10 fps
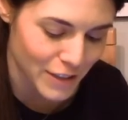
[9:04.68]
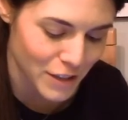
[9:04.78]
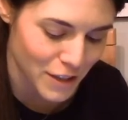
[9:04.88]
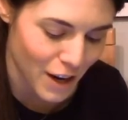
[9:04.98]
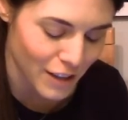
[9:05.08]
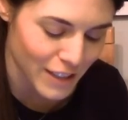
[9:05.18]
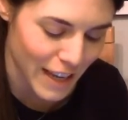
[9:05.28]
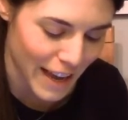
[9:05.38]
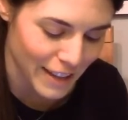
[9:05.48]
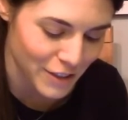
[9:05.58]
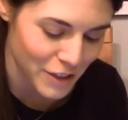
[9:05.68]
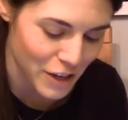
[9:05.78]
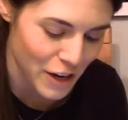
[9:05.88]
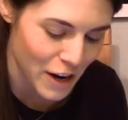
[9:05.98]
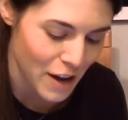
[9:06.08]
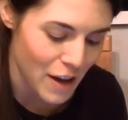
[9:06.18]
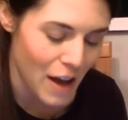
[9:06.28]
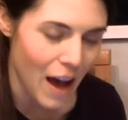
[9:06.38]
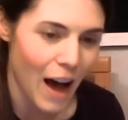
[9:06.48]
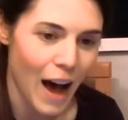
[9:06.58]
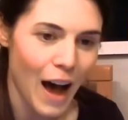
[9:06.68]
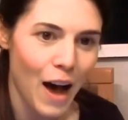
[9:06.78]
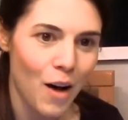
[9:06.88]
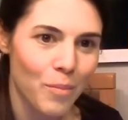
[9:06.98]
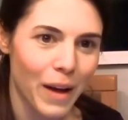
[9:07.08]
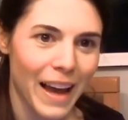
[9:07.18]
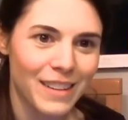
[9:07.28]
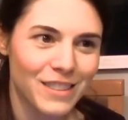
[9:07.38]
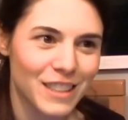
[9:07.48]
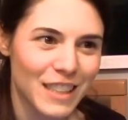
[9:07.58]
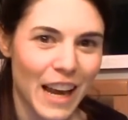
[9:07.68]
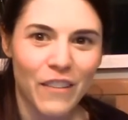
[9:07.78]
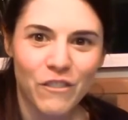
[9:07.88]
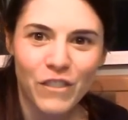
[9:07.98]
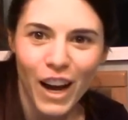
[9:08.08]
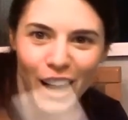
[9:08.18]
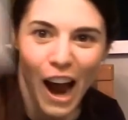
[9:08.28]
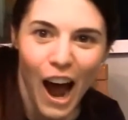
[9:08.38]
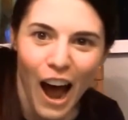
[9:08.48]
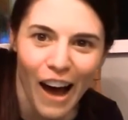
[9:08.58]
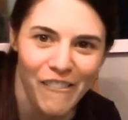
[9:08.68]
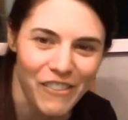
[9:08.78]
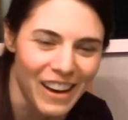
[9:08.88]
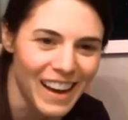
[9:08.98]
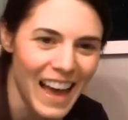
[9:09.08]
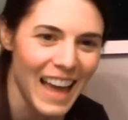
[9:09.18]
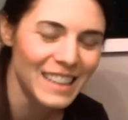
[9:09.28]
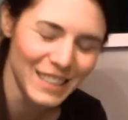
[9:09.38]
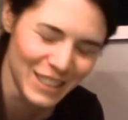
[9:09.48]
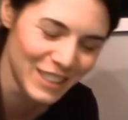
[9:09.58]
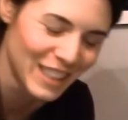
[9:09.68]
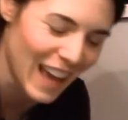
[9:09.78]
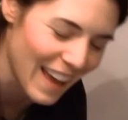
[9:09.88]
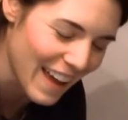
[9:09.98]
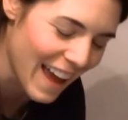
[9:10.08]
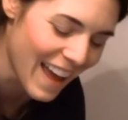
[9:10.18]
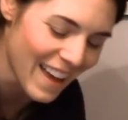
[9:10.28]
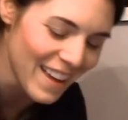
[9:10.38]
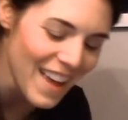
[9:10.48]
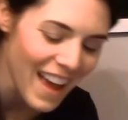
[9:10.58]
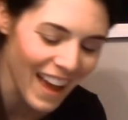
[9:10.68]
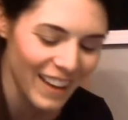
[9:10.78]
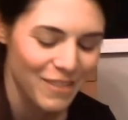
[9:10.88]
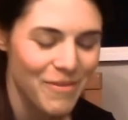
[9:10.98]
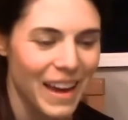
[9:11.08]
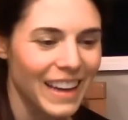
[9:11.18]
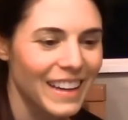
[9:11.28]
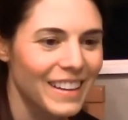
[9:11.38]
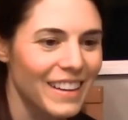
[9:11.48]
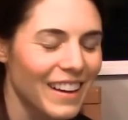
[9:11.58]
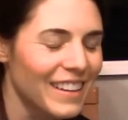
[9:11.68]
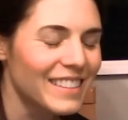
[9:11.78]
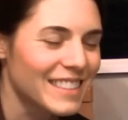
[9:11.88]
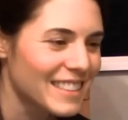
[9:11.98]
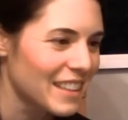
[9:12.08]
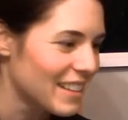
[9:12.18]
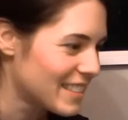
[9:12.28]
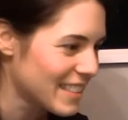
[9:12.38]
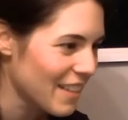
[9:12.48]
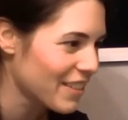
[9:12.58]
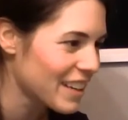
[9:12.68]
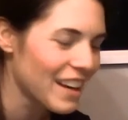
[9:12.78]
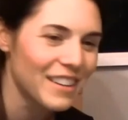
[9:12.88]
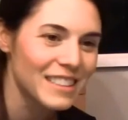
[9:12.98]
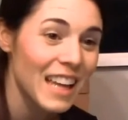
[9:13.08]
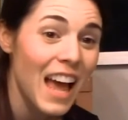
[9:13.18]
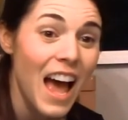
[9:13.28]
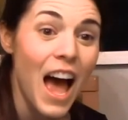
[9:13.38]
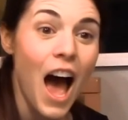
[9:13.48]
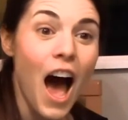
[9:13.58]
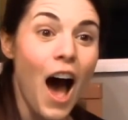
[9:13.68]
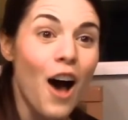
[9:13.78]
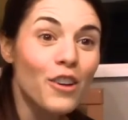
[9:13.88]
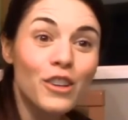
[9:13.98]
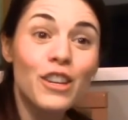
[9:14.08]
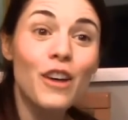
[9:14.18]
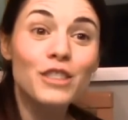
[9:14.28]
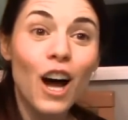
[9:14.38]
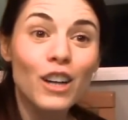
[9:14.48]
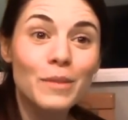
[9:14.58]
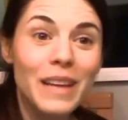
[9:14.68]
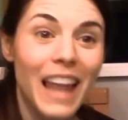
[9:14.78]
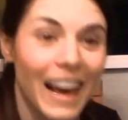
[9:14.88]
to talk to Angie, but Angie's like, fuck off! And Megan and Stephanie goes, you don't talk to me like